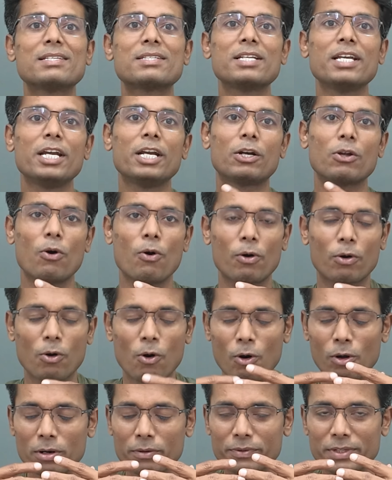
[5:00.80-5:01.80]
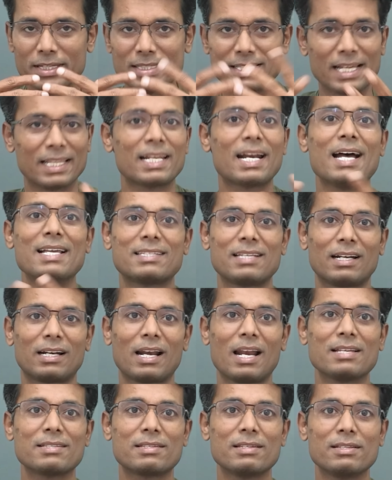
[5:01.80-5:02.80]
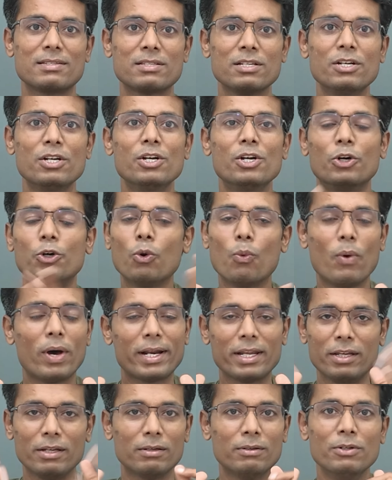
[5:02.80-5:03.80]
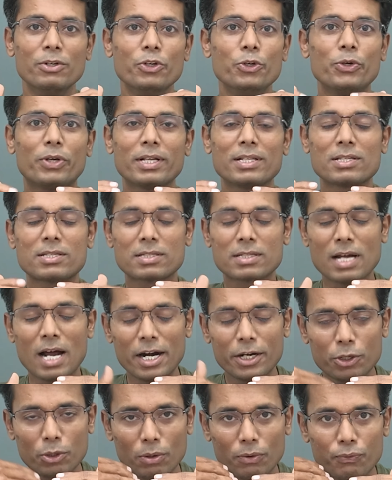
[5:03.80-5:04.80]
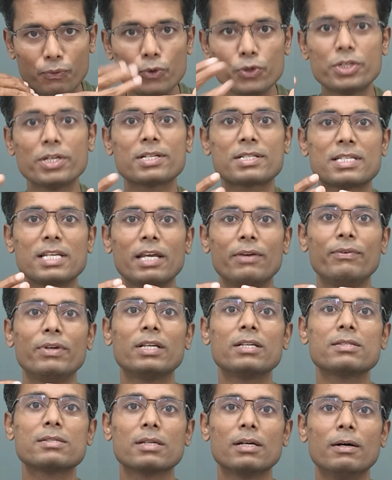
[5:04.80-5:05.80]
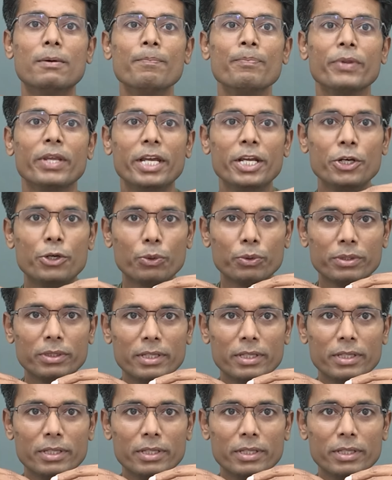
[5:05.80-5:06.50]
estate or all of these other asset classes, don't worry, you can start your future savings into